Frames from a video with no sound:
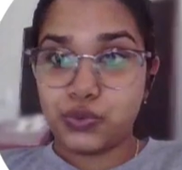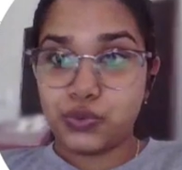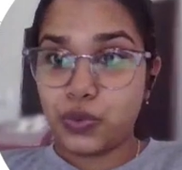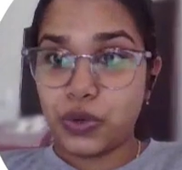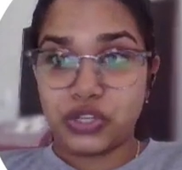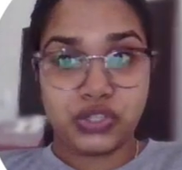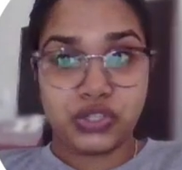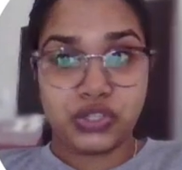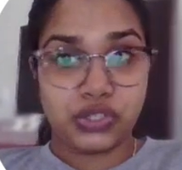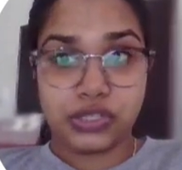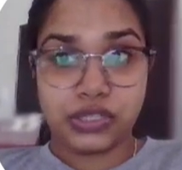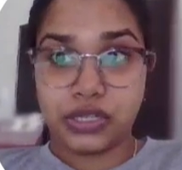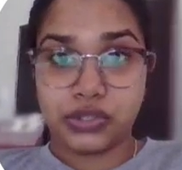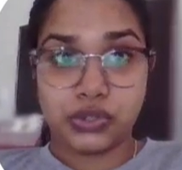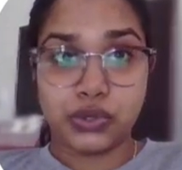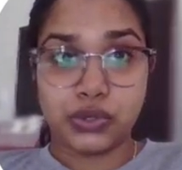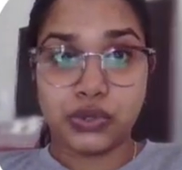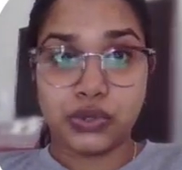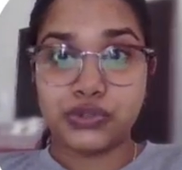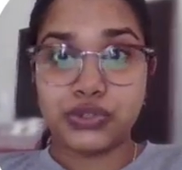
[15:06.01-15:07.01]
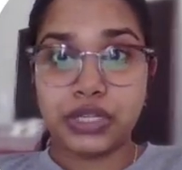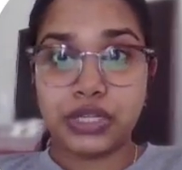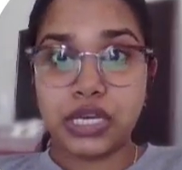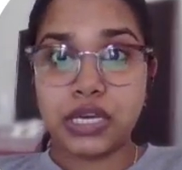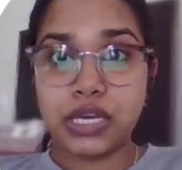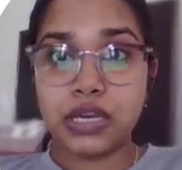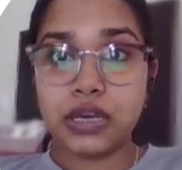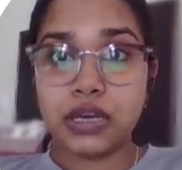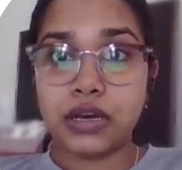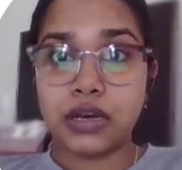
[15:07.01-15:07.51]
questions that I solved
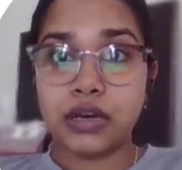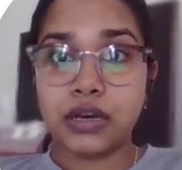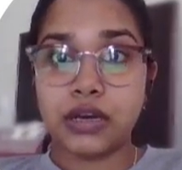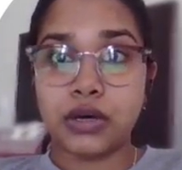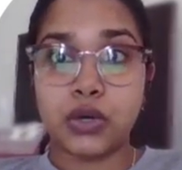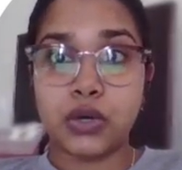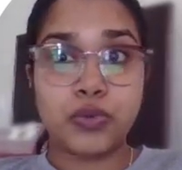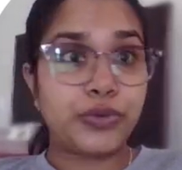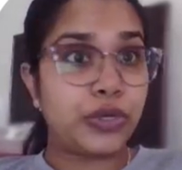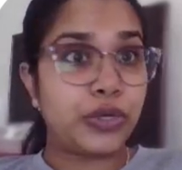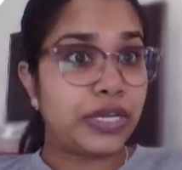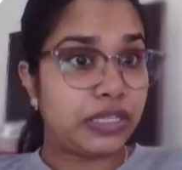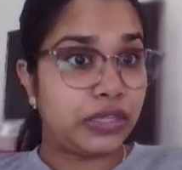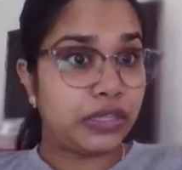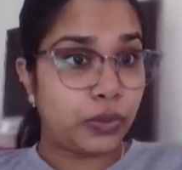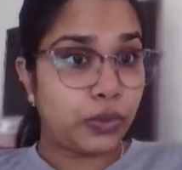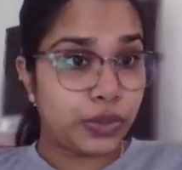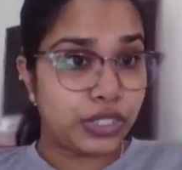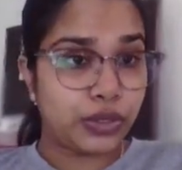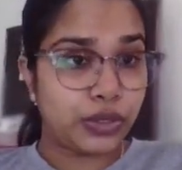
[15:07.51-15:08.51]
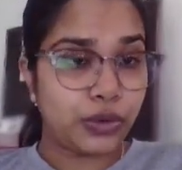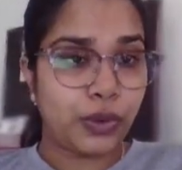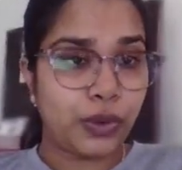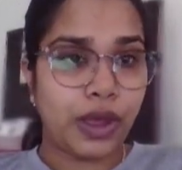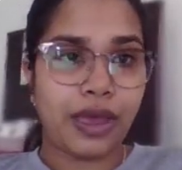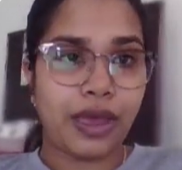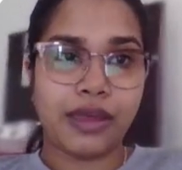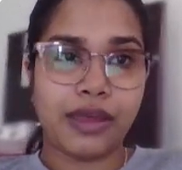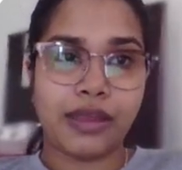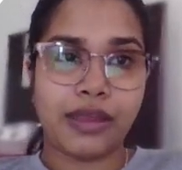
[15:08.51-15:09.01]
today. Hope you liked the video,
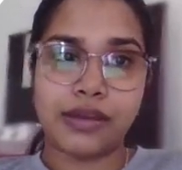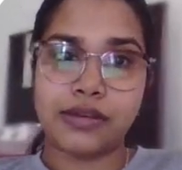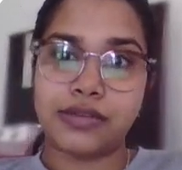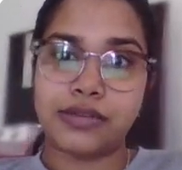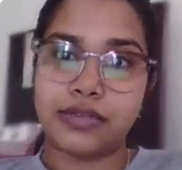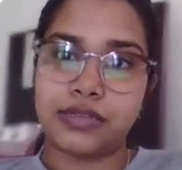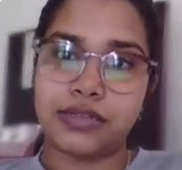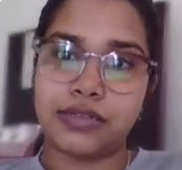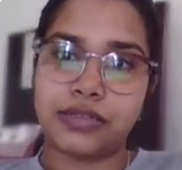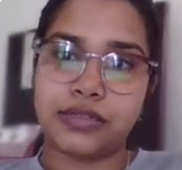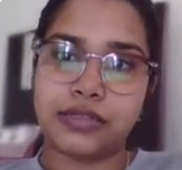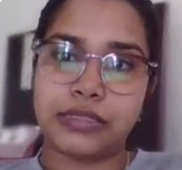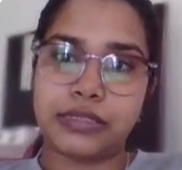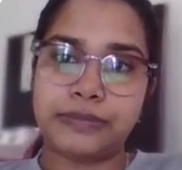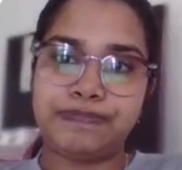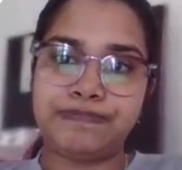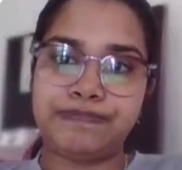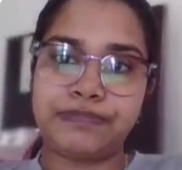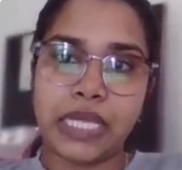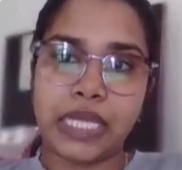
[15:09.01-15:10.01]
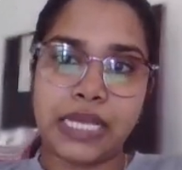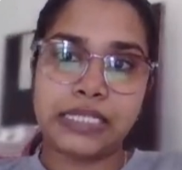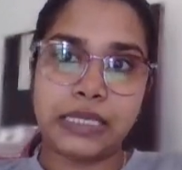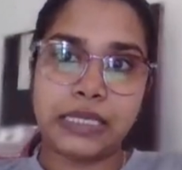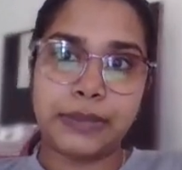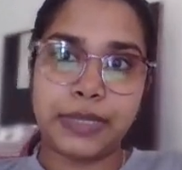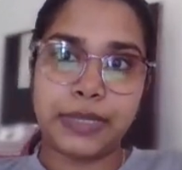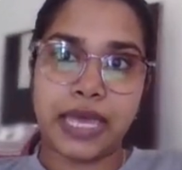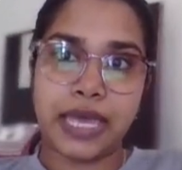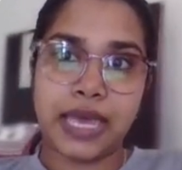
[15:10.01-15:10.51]
and I'll
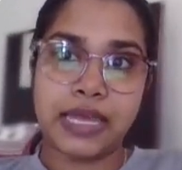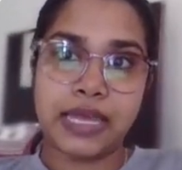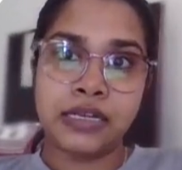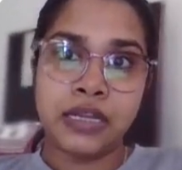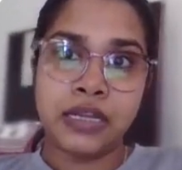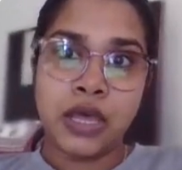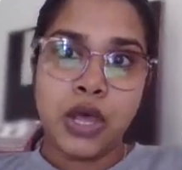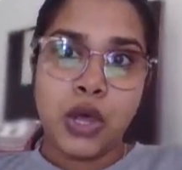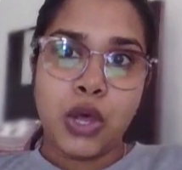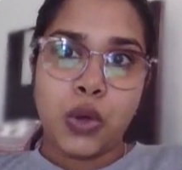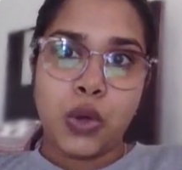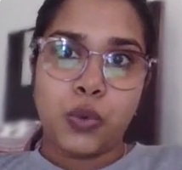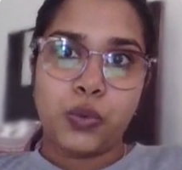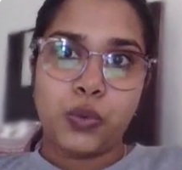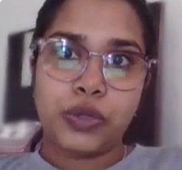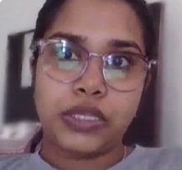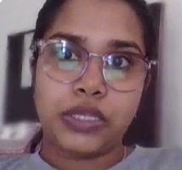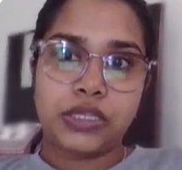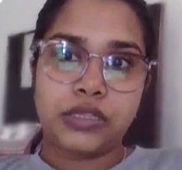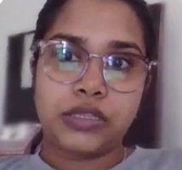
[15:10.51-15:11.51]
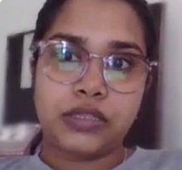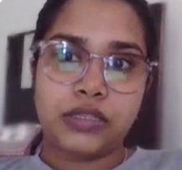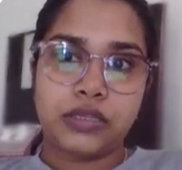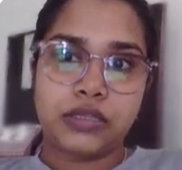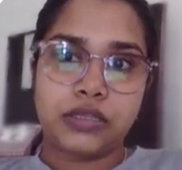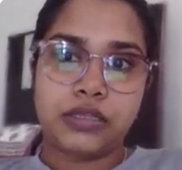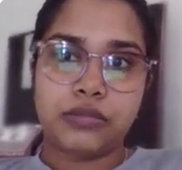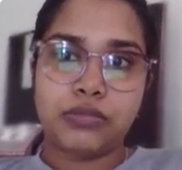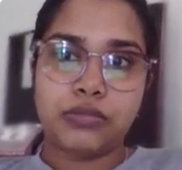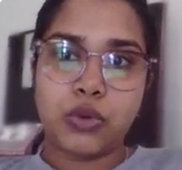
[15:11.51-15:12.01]
come again with
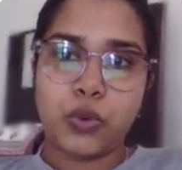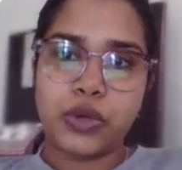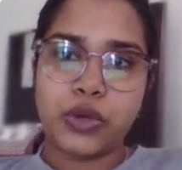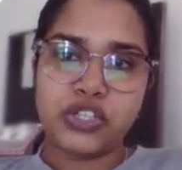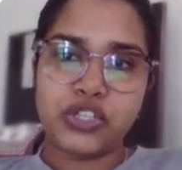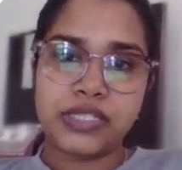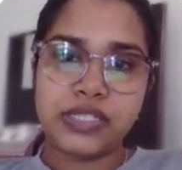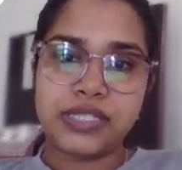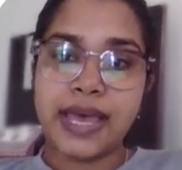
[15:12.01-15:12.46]
more questions.